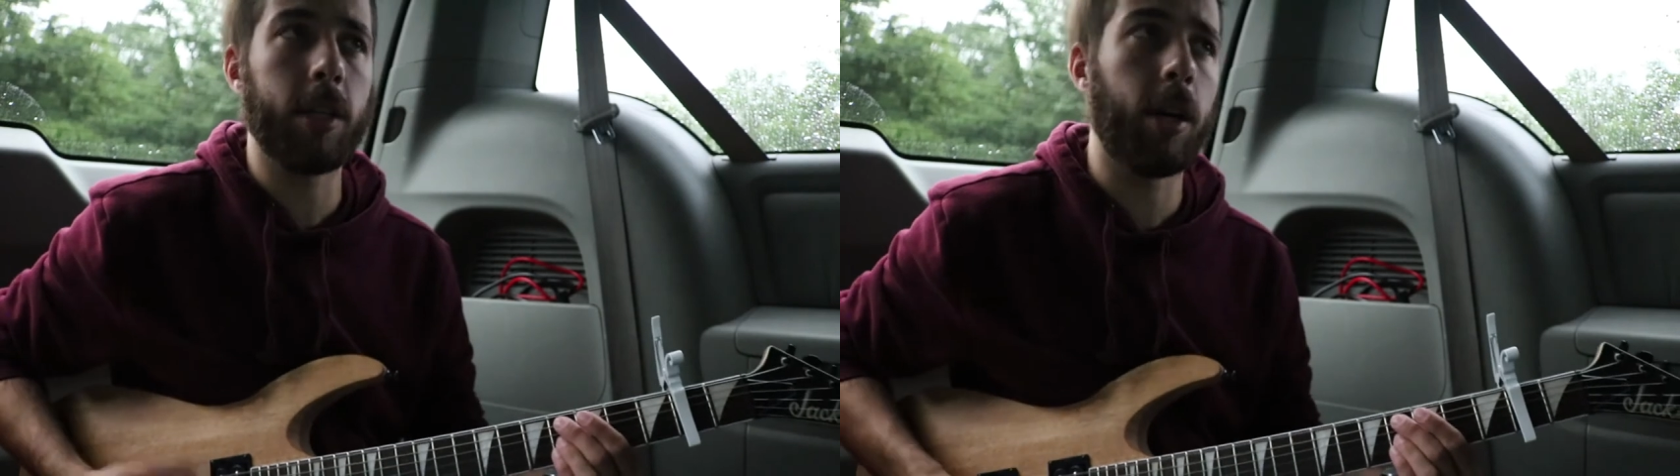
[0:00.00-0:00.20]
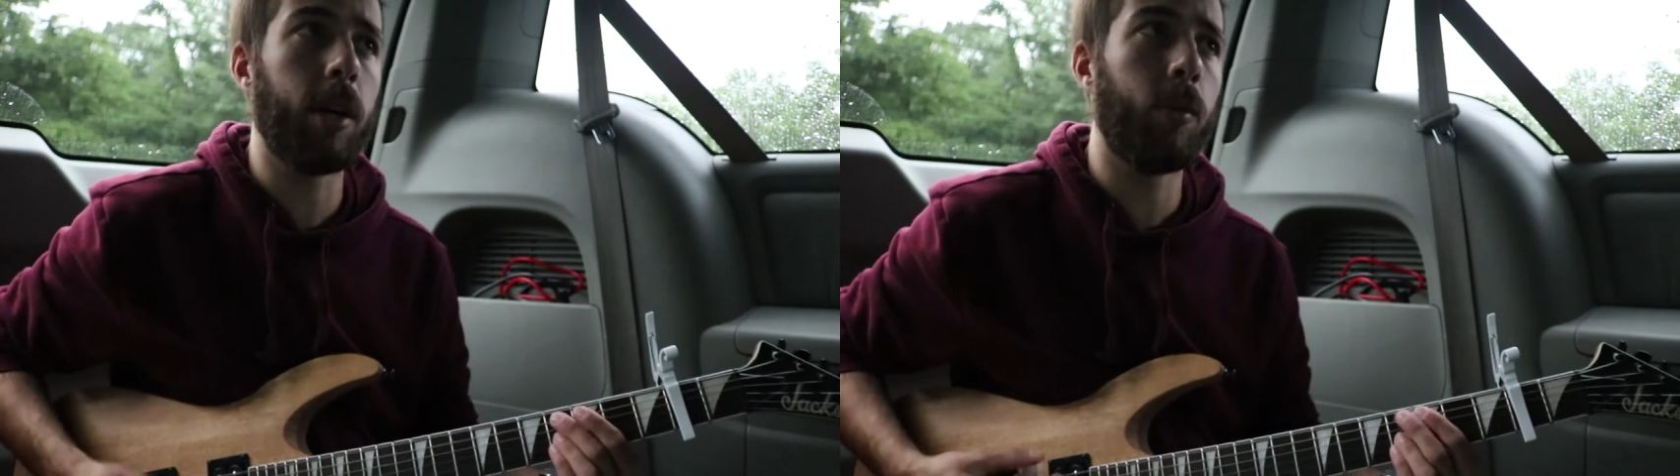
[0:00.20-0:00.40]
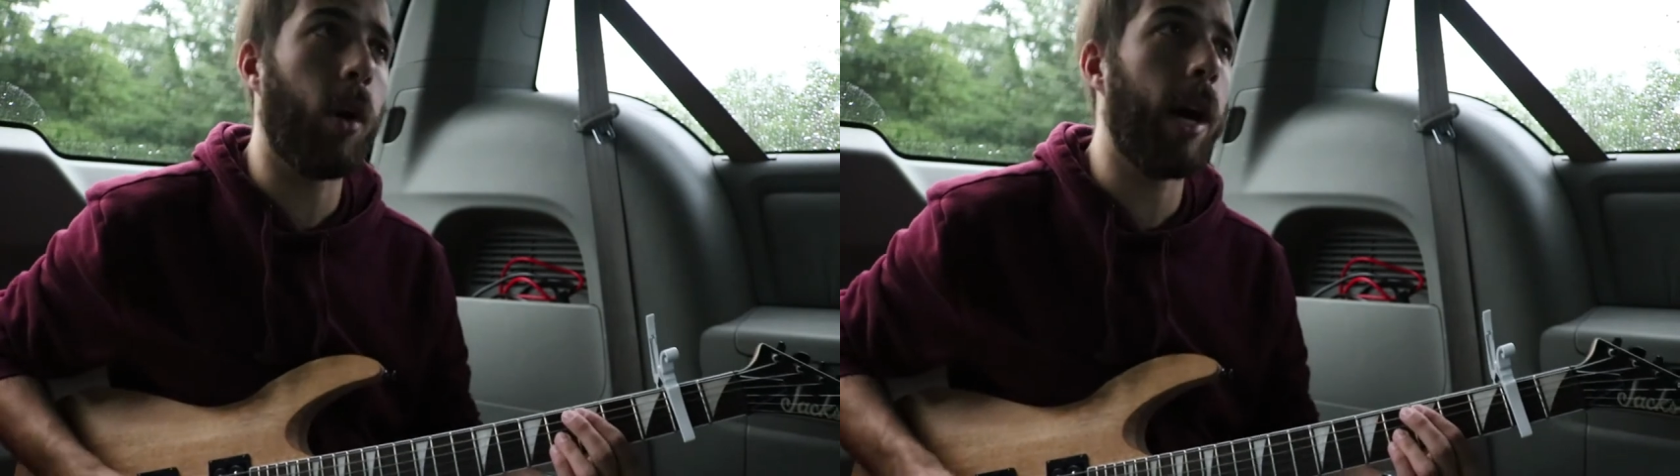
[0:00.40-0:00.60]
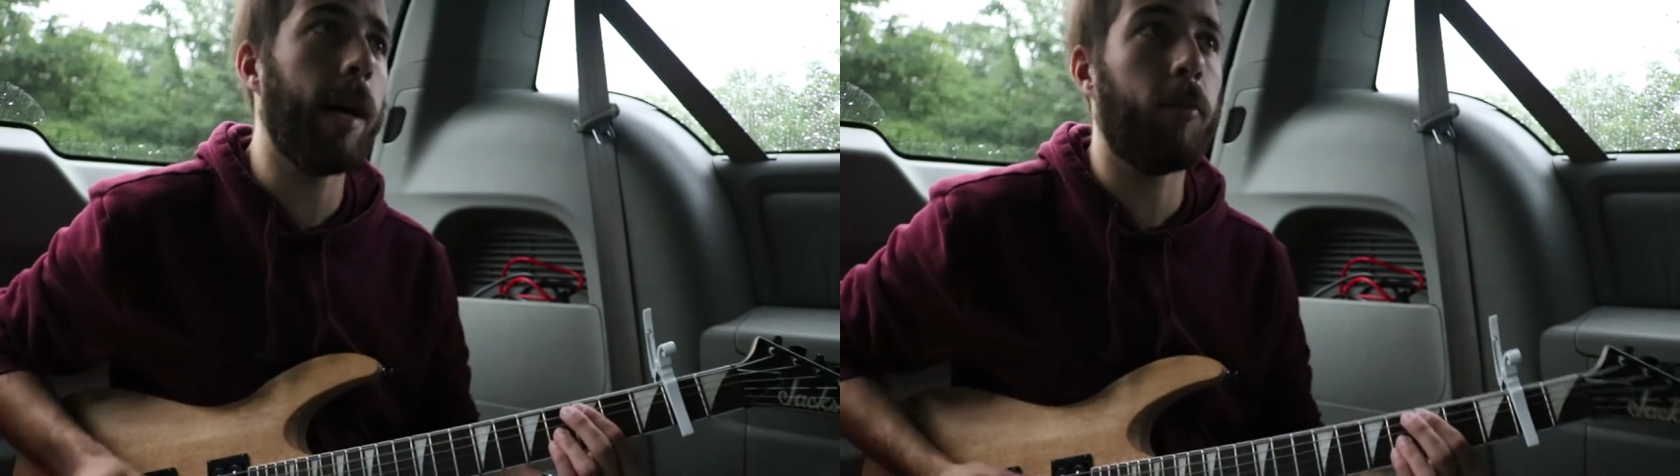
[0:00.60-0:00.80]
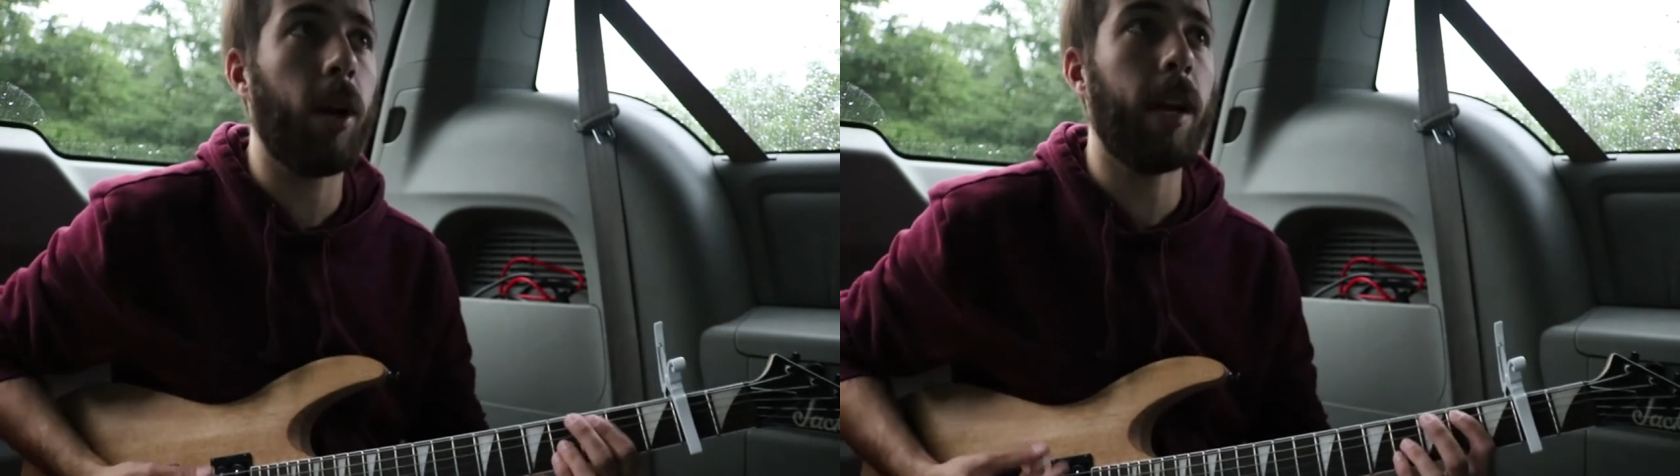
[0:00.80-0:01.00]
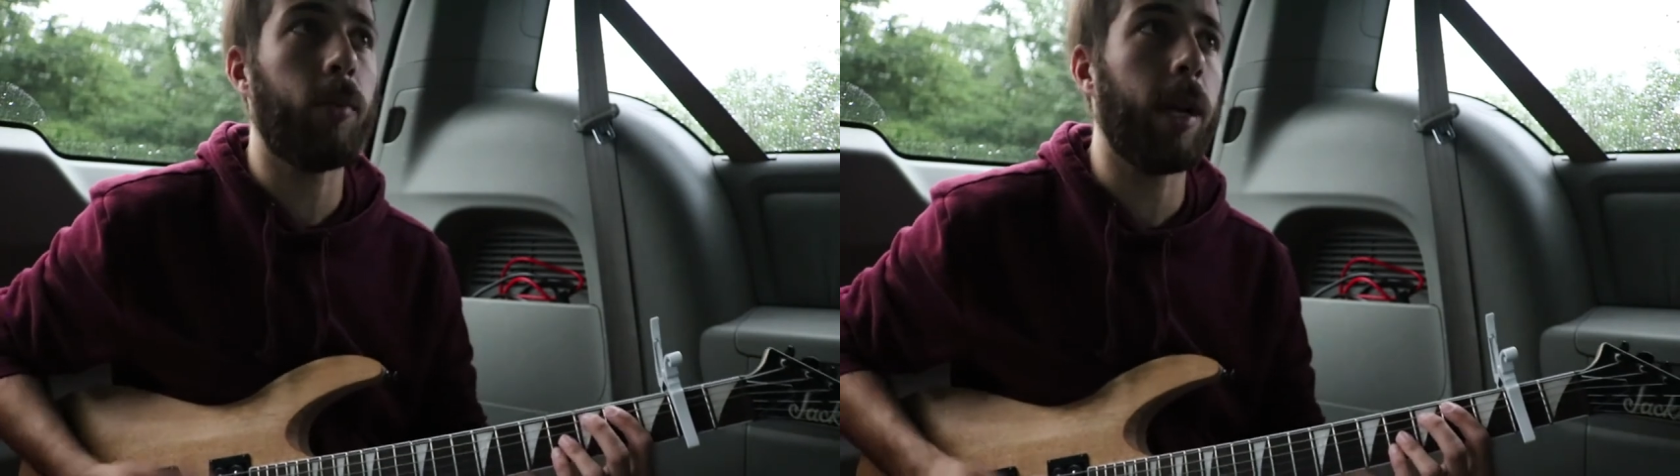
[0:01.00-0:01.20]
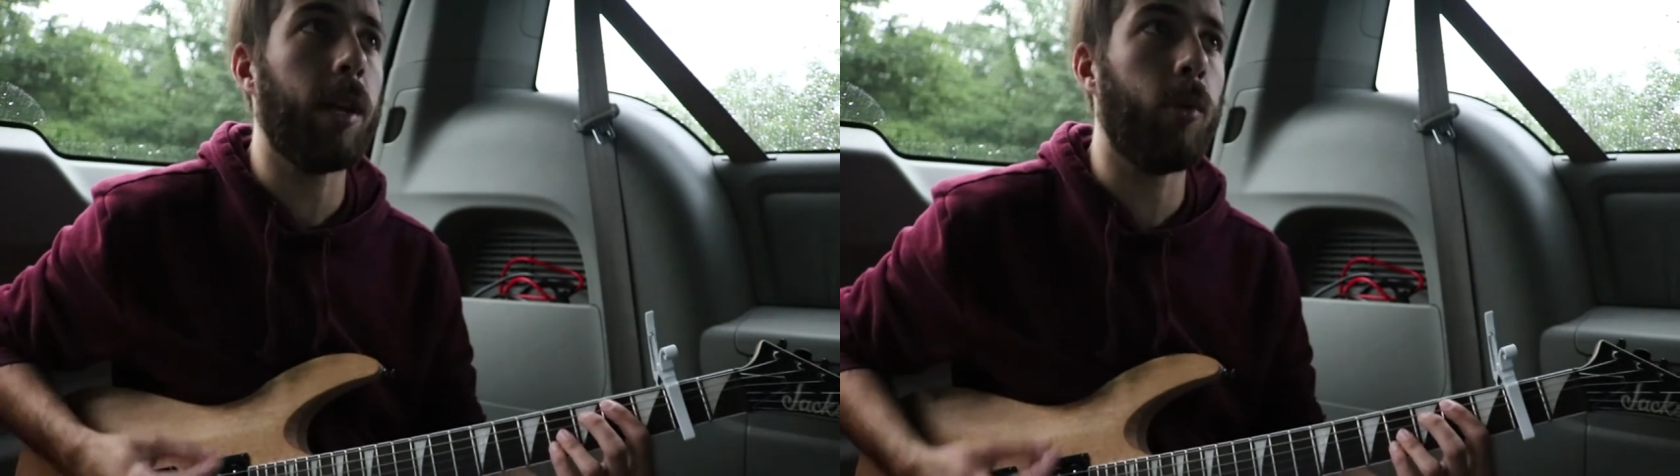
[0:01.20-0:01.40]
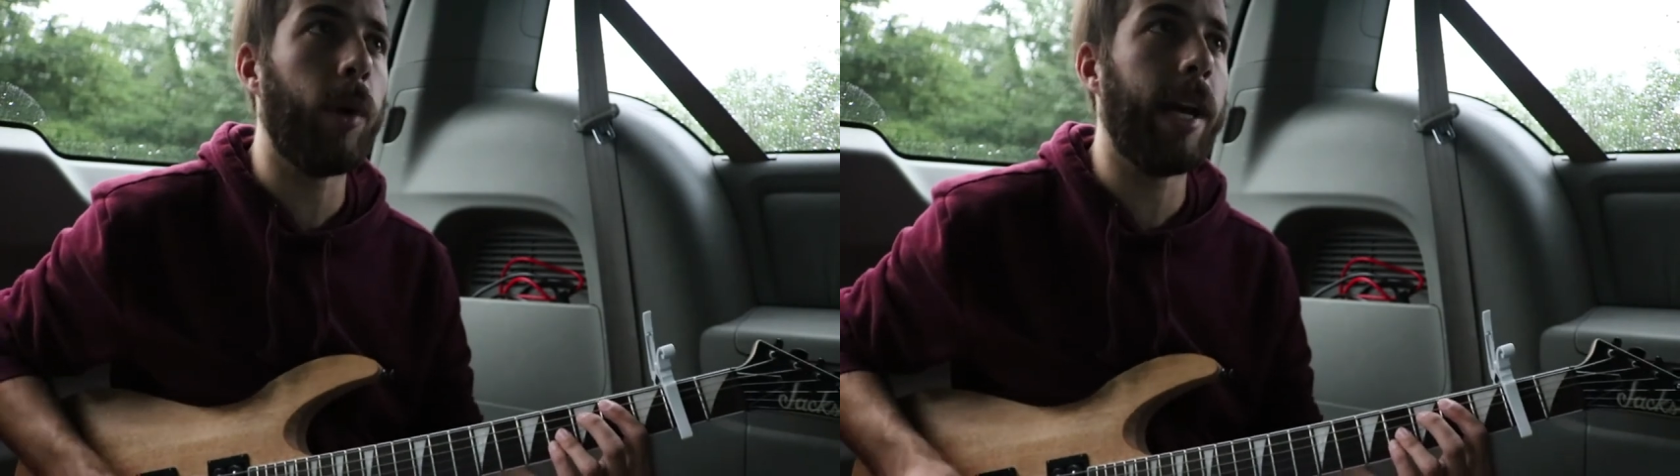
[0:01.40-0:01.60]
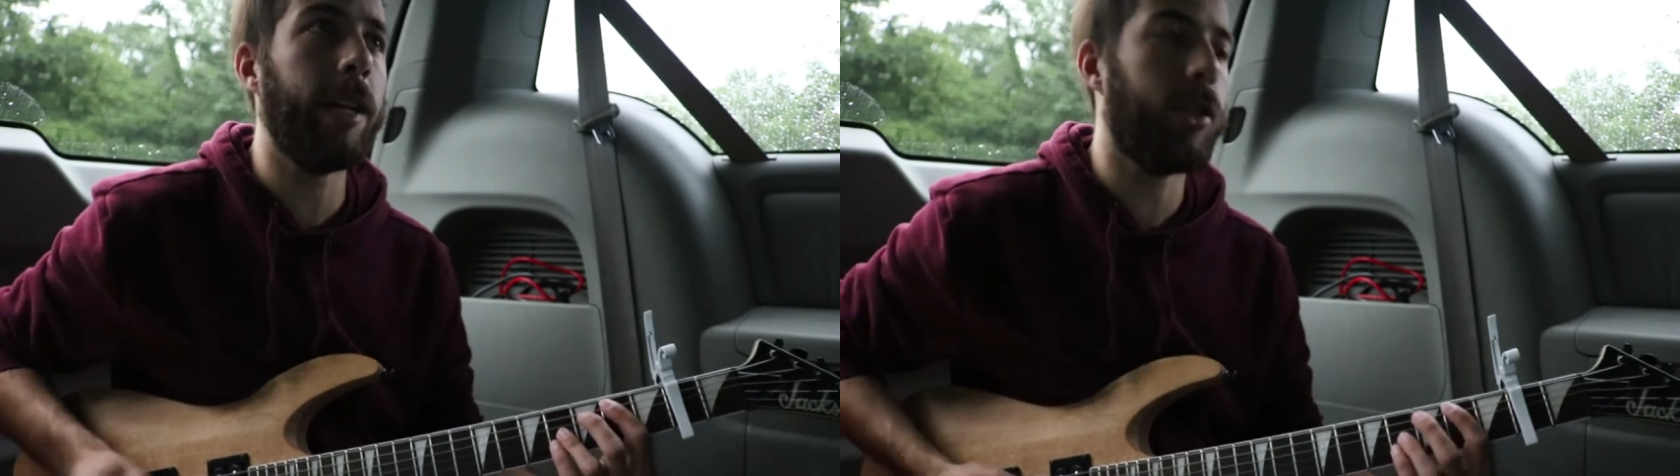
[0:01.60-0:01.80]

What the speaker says: on why Brad ran away.